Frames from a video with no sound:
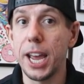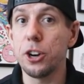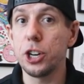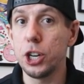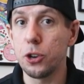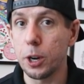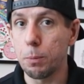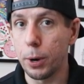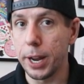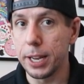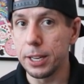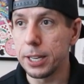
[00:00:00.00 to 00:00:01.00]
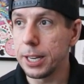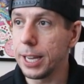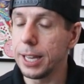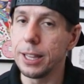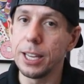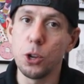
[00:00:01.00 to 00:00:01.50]
energy drink brands
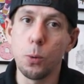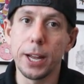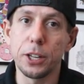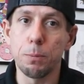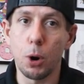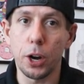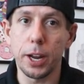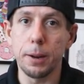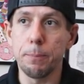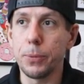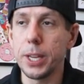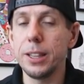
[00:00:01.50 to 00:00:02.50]
in the US market.